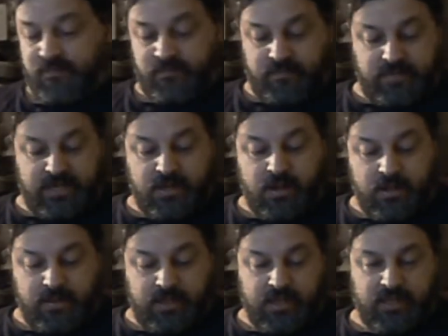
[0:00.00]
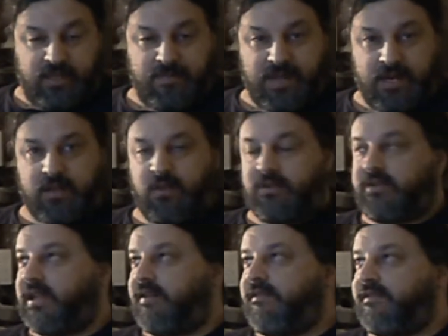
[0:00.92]
beyond the medical
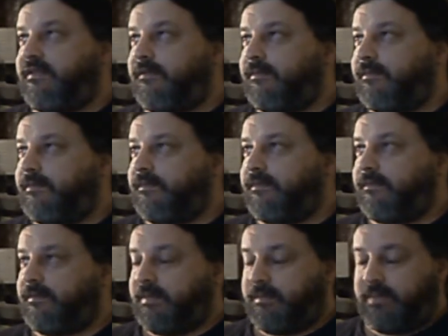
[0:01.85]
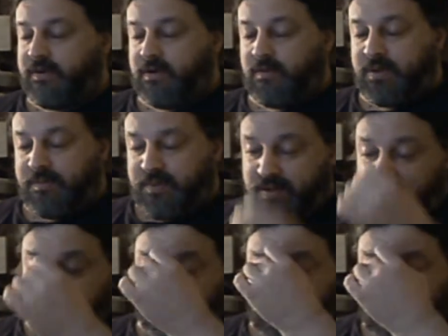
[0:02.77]
stuff, you know,
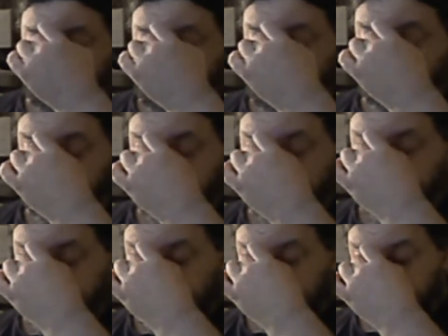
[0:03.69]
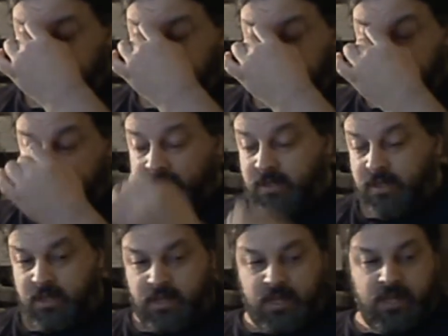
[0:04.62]
beyond the medical issues.
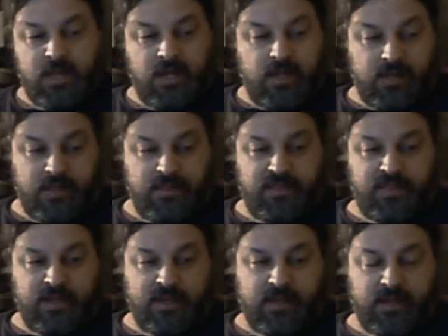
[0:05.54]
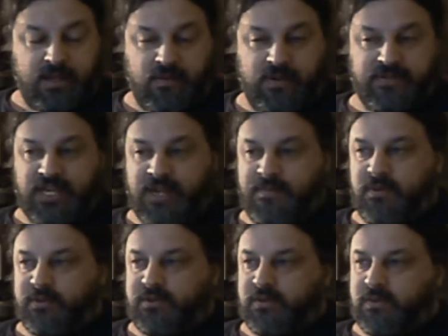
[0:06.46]
That I was
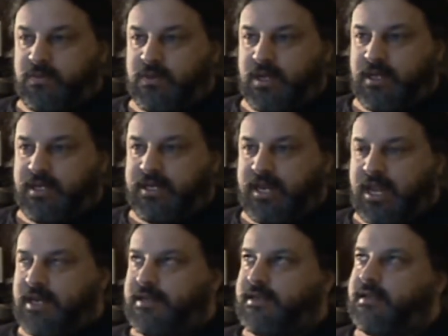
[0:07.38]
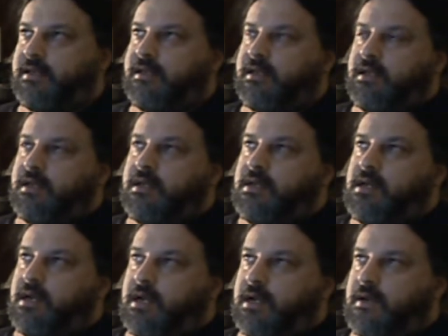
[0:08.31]
able to get
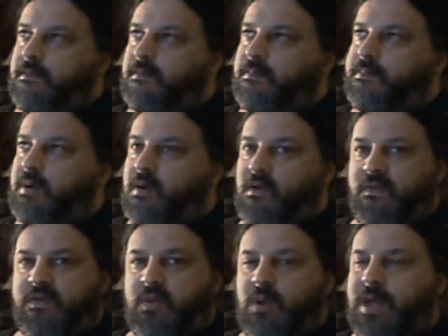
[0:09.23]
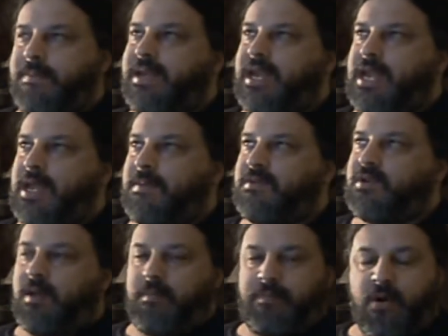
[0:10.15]
both the
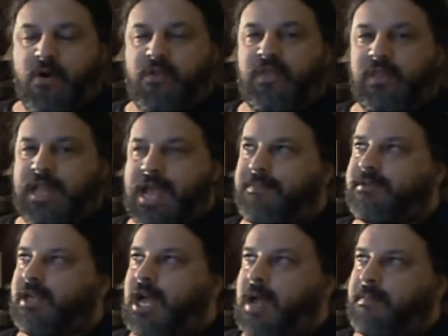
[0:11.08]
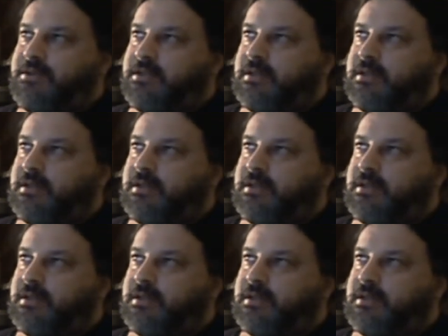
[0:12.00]
webcams on both the laptops.